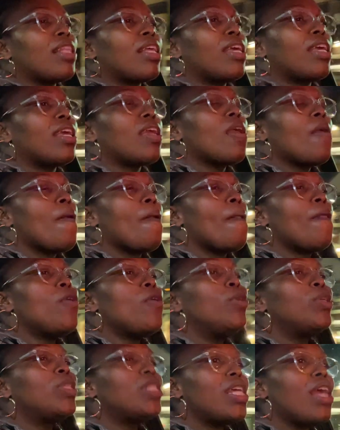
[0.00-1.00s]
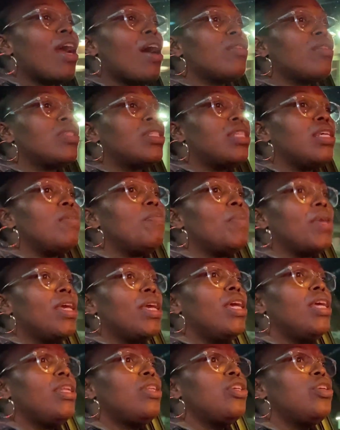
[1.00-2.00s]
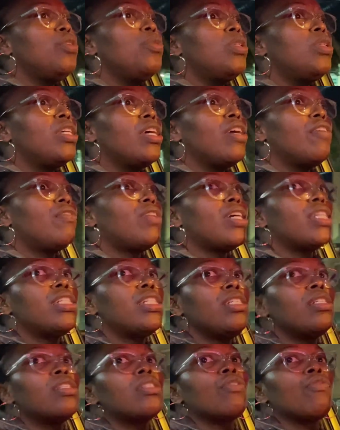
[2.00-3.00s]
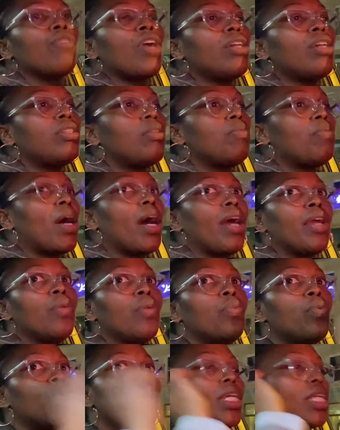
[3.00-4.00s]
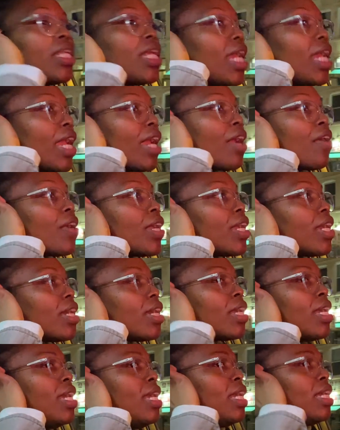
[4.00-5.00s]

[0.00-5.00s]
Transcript: Like, you see how deep in you live. Like she's surrounded by a wooded area.